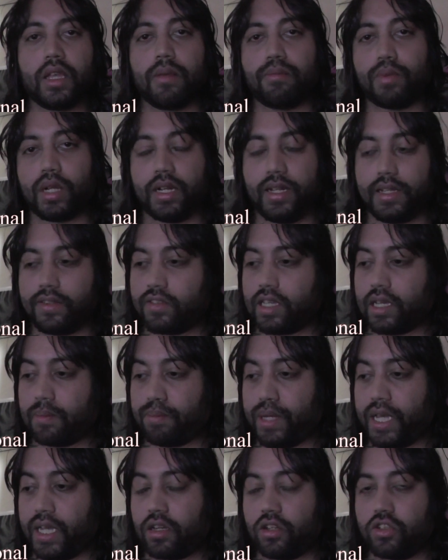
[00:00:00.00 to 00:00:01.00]
But let's get
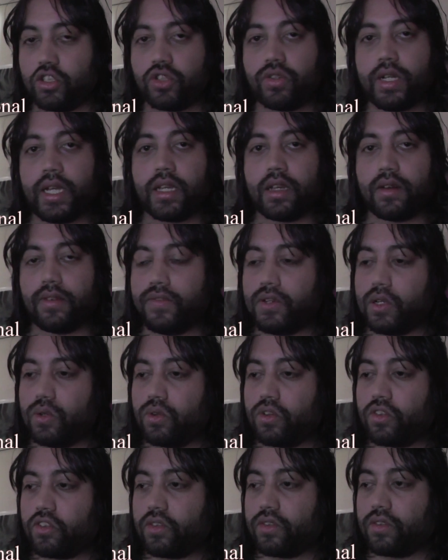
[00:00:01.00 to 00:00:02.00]
back on track and
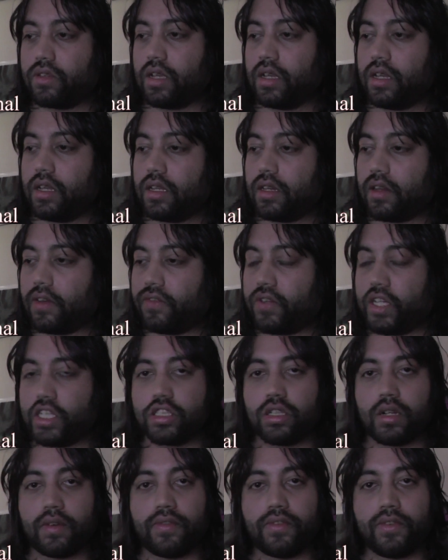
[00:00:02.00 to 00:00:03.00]
focus on the
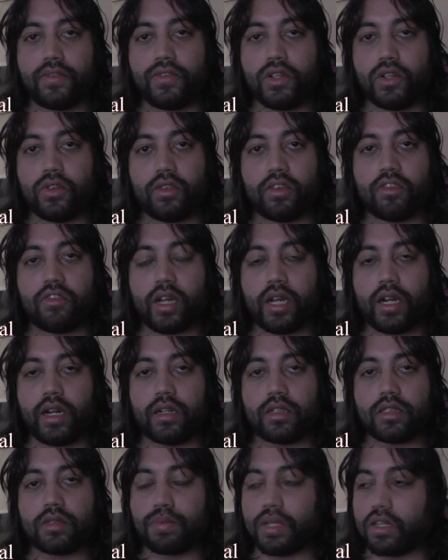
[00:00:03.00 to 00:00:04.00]
vision of fulfilled
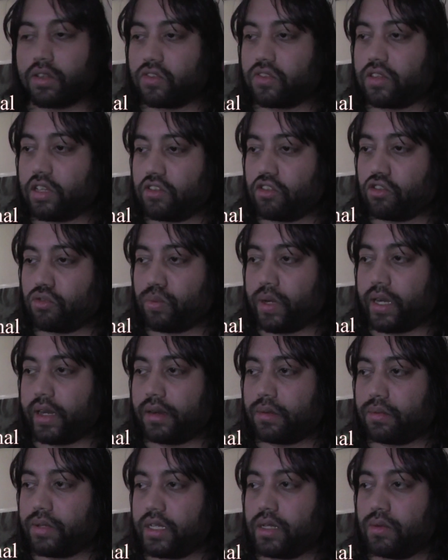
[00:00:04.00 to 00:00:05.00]
desires, because this is where I
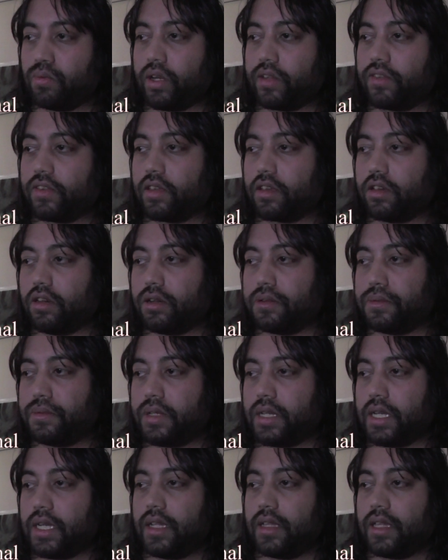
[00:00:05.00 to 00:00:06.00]
really want to go.
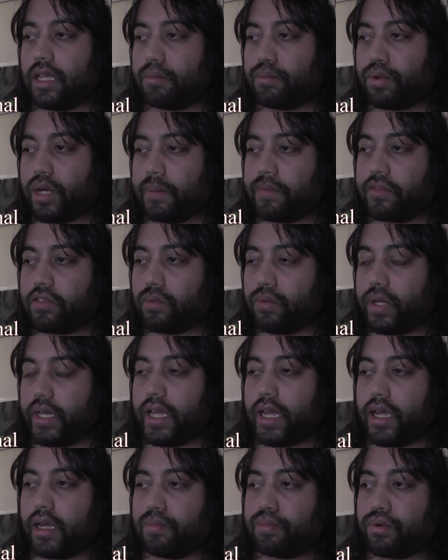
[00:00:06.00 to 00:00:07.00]
And perhaps the way
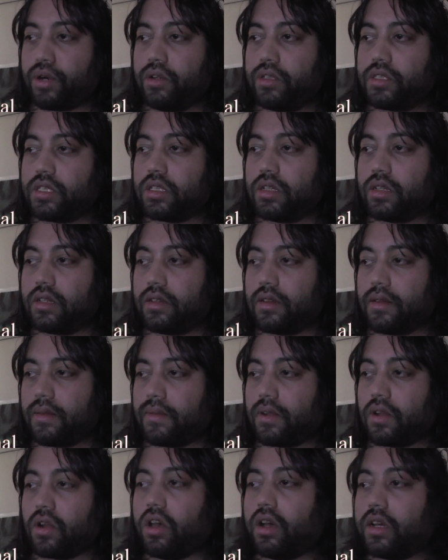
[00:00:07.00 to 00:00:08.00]
I approached it
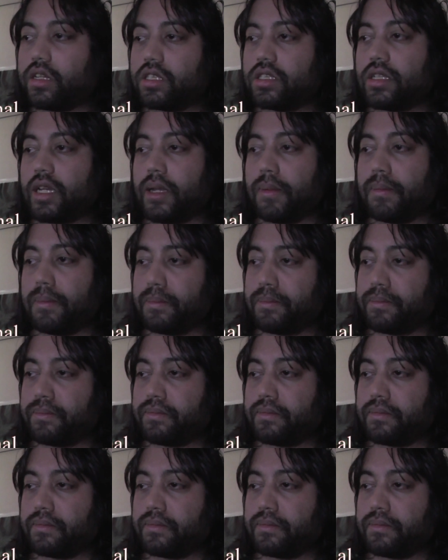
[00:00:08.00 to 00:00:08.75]
last time